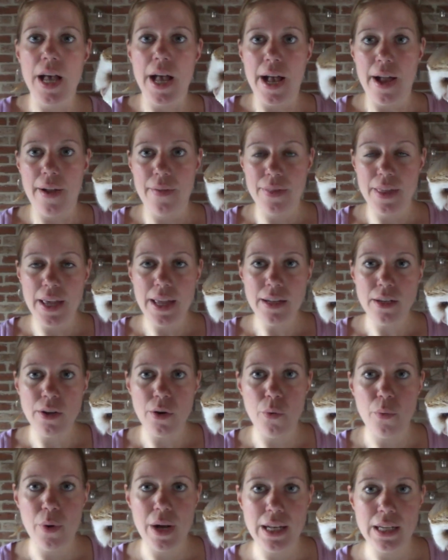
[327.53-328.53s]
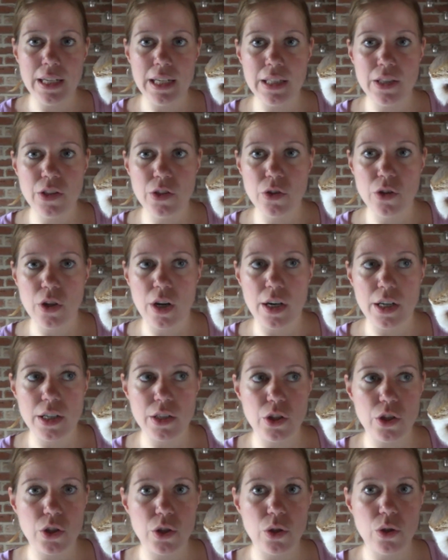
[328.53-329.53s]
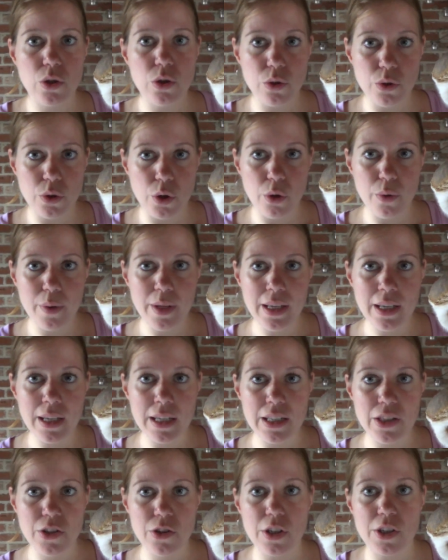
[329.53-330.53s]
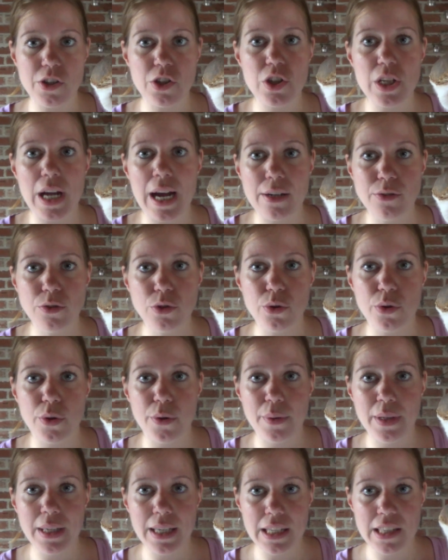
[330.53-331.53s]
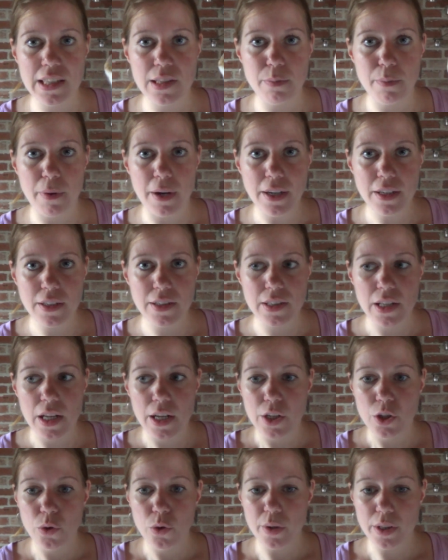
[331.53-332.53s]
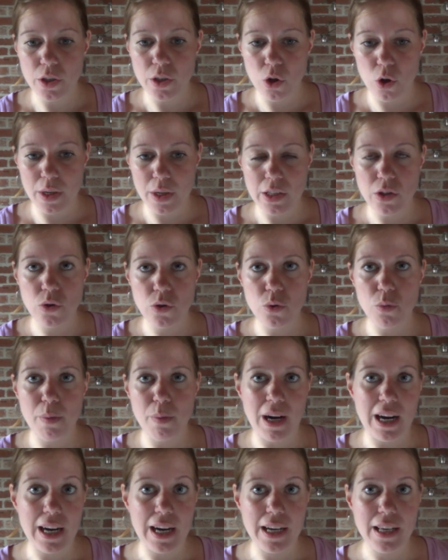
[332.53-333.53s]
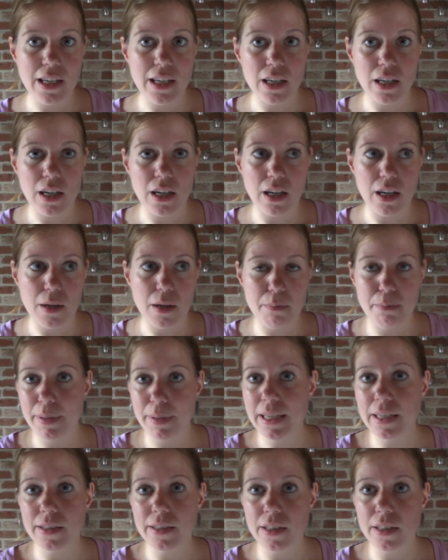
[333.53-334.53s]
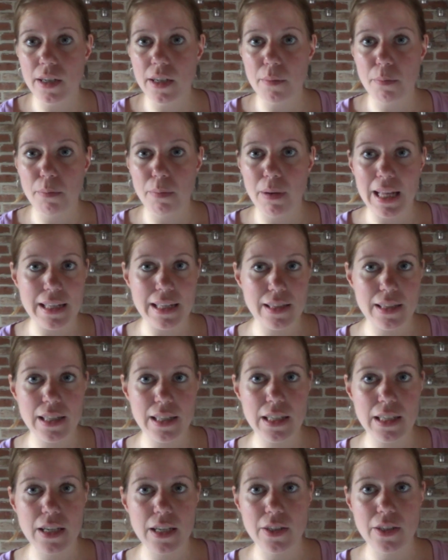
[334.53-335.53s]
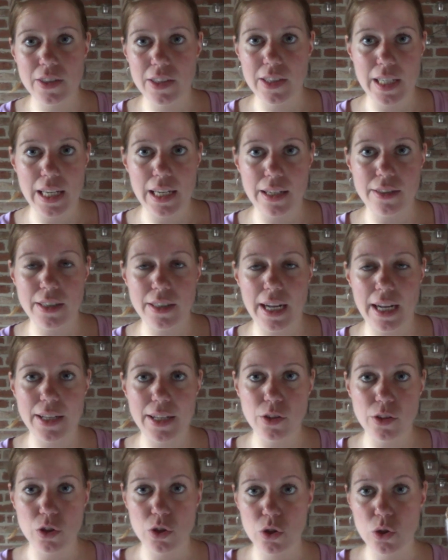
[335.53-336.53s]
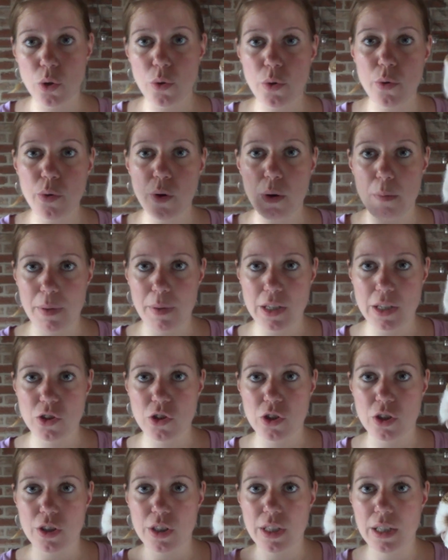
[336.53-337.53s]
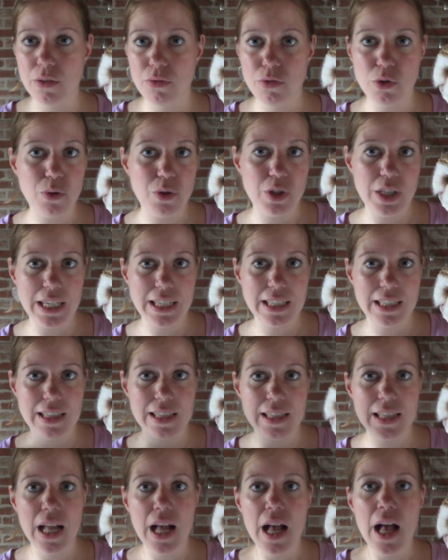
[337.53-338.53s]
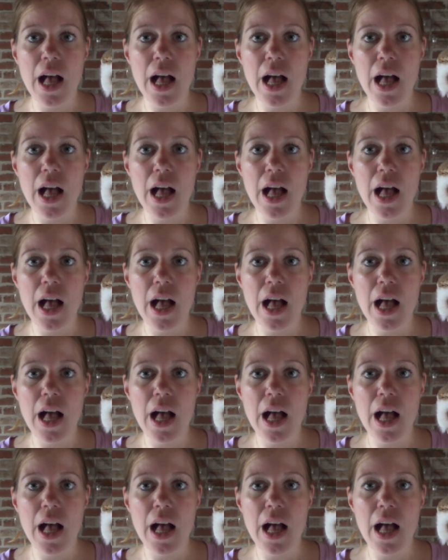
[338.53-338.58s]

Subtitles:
And then when it starts growing and it starts outgrowing its box, you're going to buy a bigger plastic container. I'll show you a picture in a few seconds.